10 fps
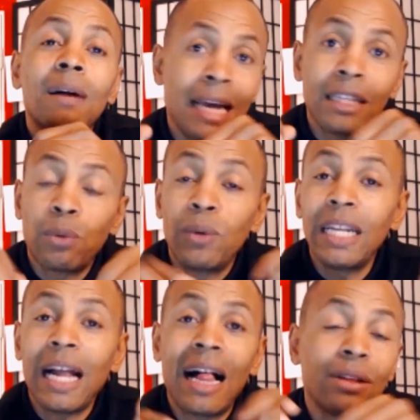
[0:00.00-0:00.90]
that
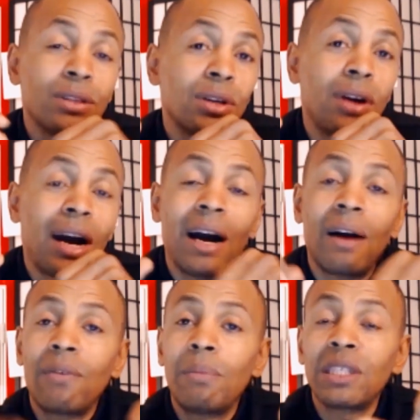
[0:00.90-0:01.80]
$20 or
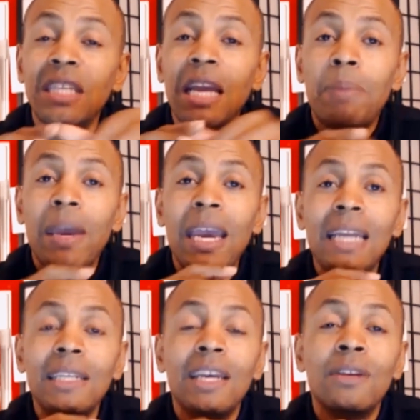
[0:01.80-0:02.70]
however much they
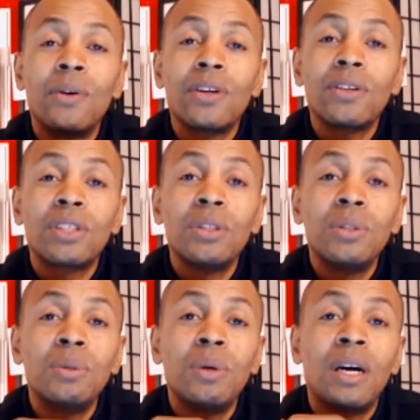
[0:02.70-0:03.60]
paid in order
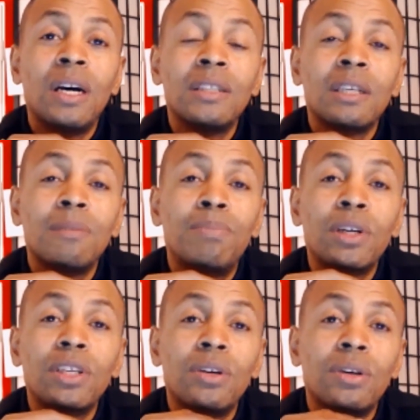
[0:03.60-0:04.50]
to
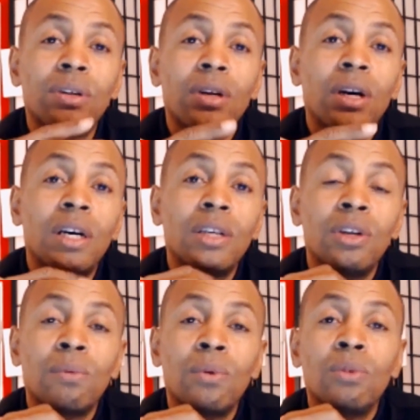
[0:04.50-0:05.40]
book your
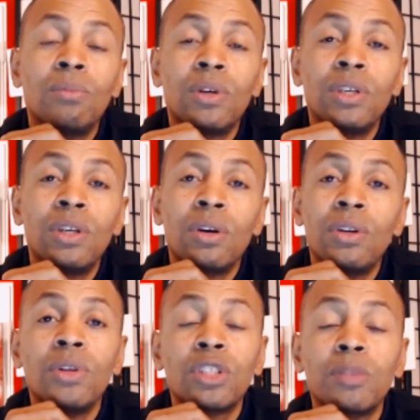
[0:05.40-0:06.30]
room, your
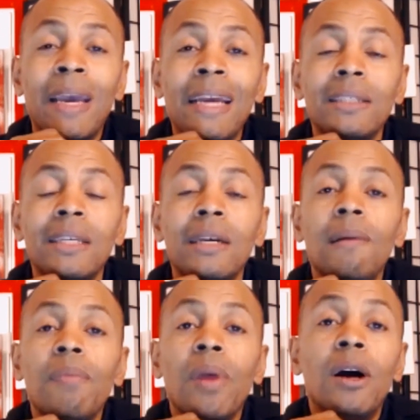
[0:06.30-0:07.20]
home, or your space,
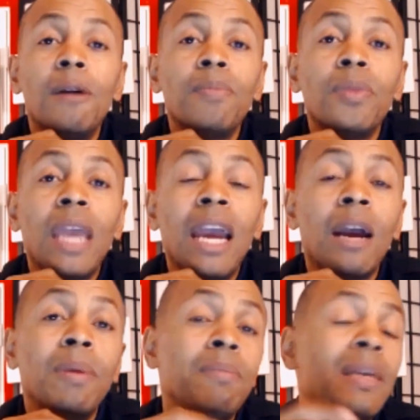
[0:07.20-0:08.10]

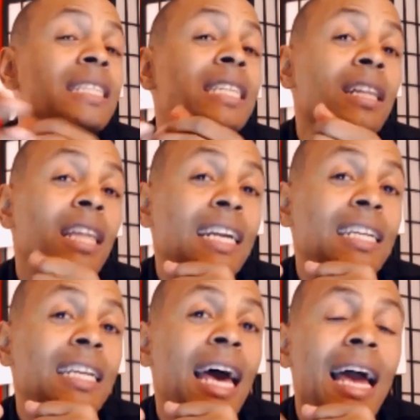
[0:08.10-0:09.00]
Airbnb has
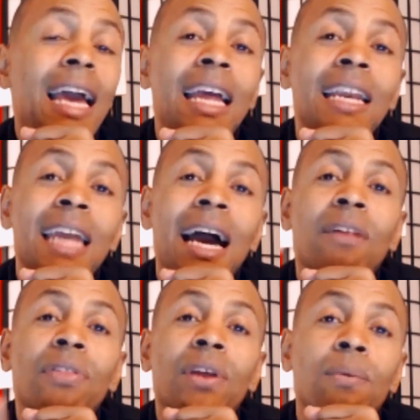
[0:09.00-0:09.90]
collected that, and
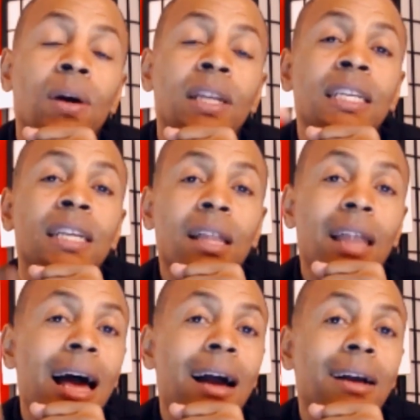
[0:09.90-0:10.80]
now they're running the
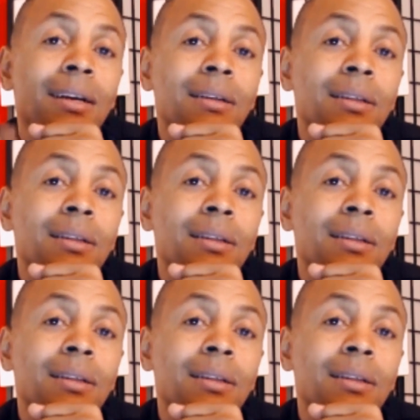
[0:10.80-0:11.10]
clock,